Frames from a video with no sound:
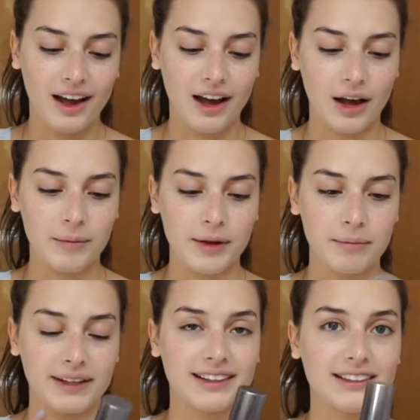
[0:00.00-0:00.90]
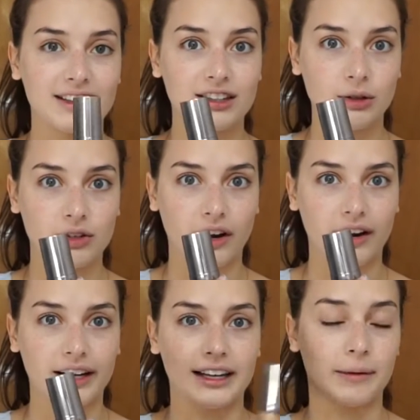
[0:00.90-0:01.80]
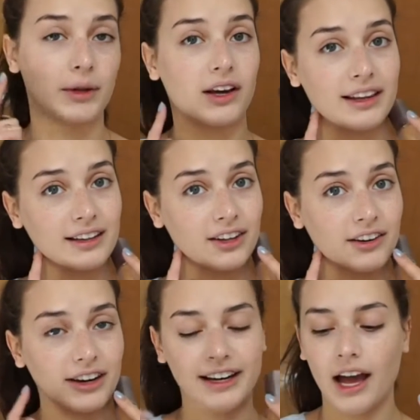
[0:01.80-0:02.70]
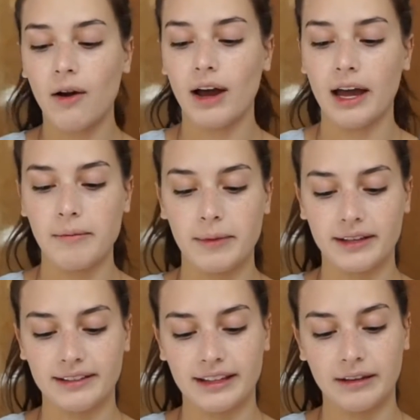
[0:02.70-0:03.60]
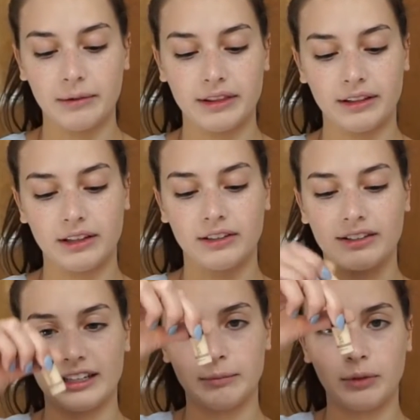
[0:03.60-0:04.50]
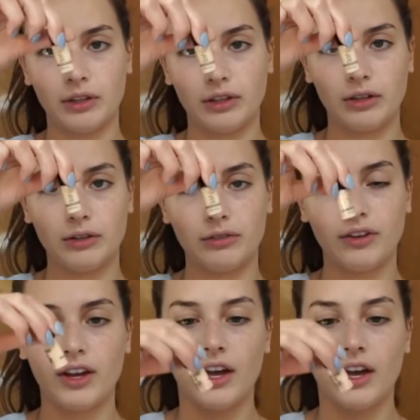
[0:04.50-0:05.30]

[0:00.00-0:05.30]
But since it's so dark and I'm not that dark right now, I am mixing it with a little sample of